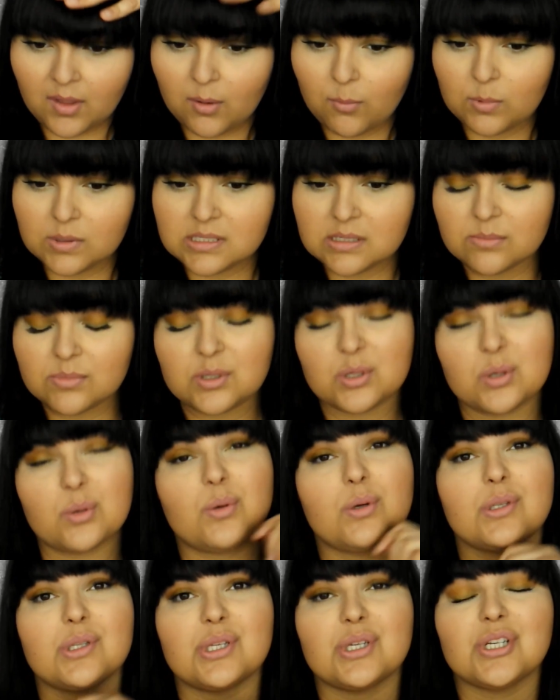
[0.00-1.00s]
with some
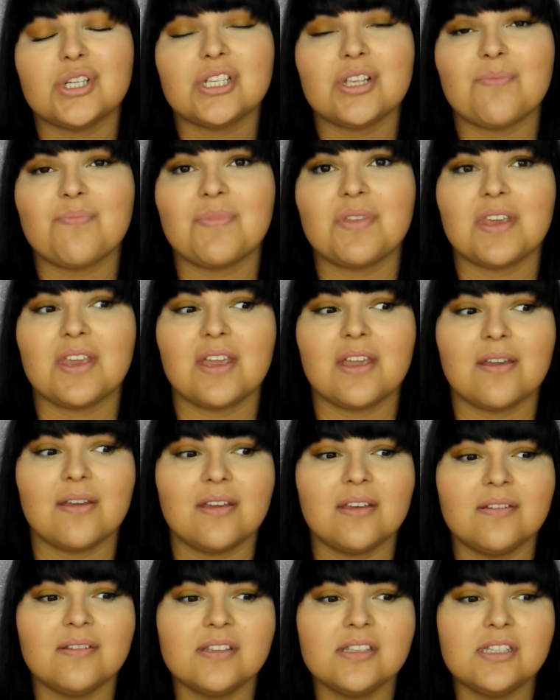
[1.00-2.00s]
shorts or something.
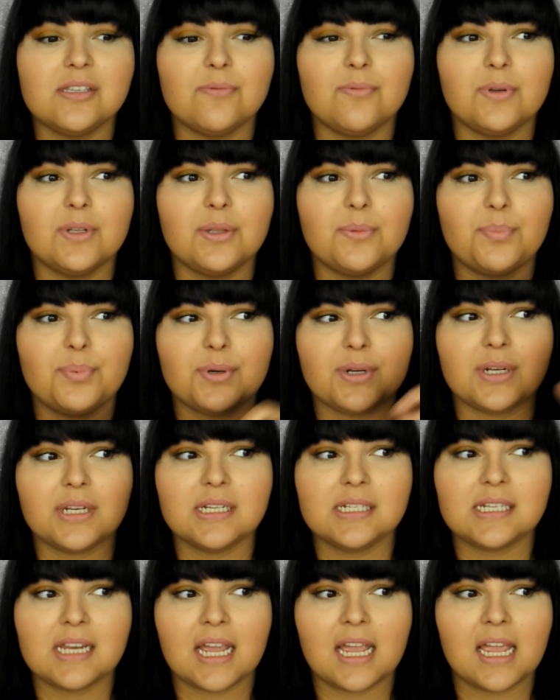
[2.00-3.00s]
It's a really pretty
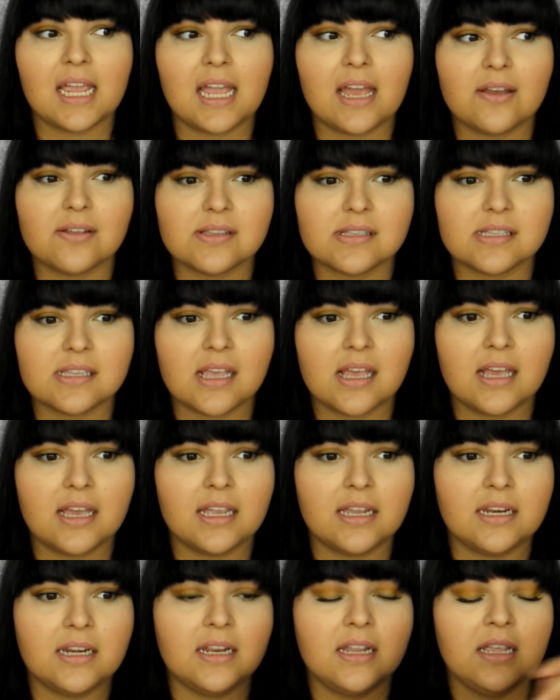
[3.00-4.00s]
day
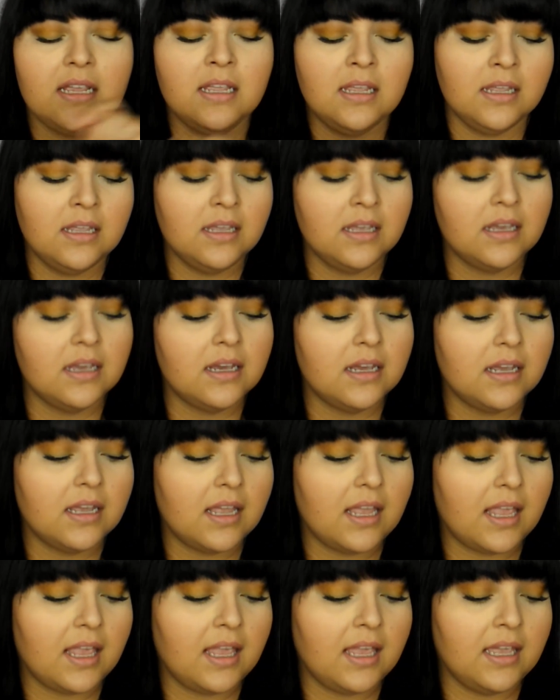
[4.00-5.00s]
outside,
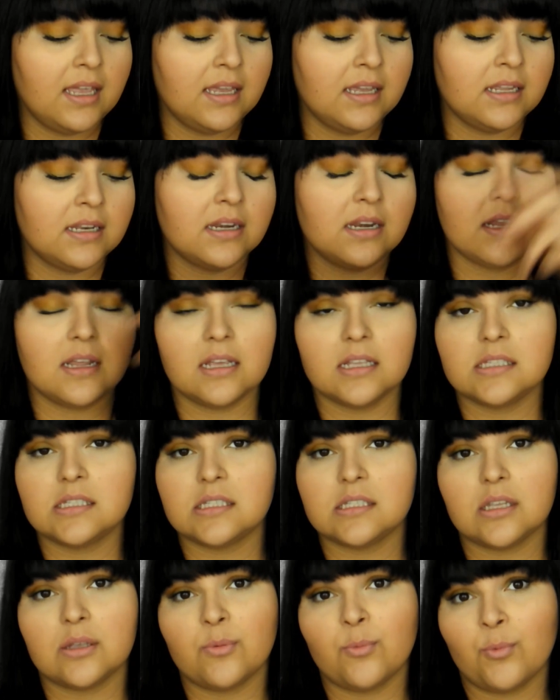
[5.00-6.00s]
and it's
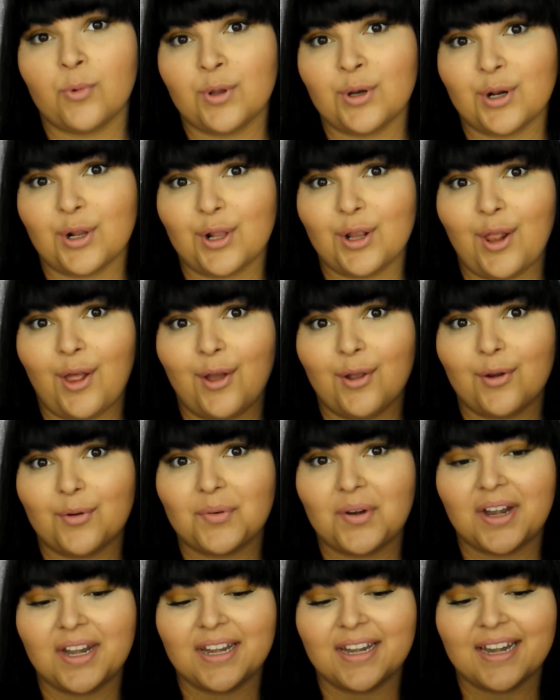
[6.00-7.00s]
1 o'clock
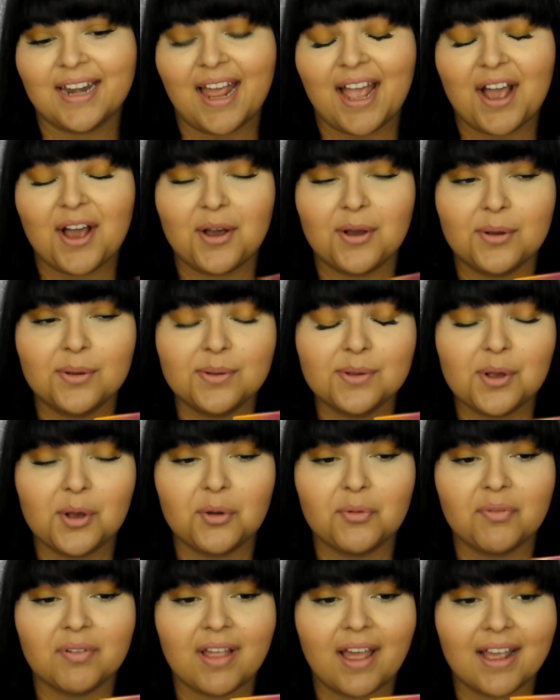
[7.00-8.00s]
right now.
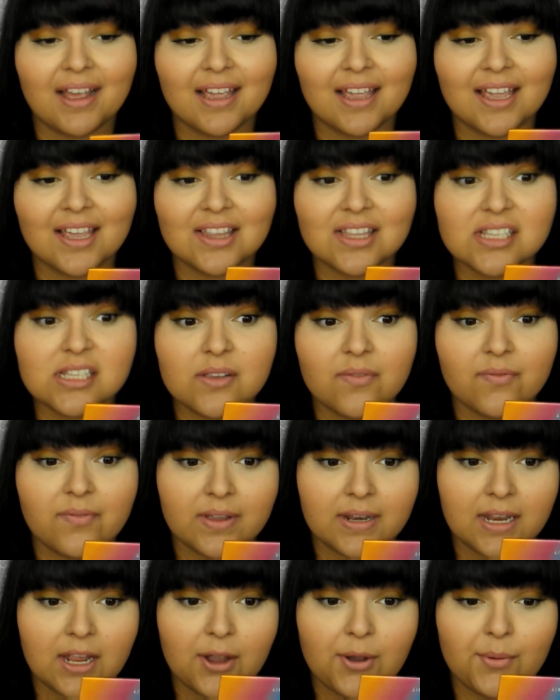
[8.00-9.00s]
Hopefully I can get this
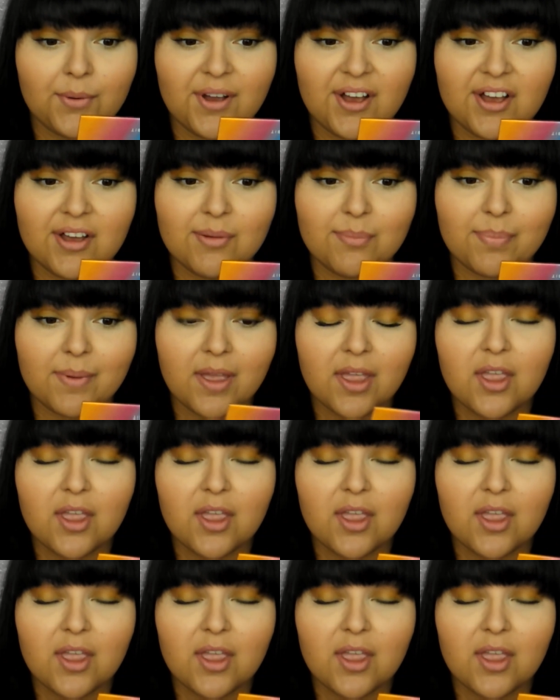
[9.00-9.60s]
video up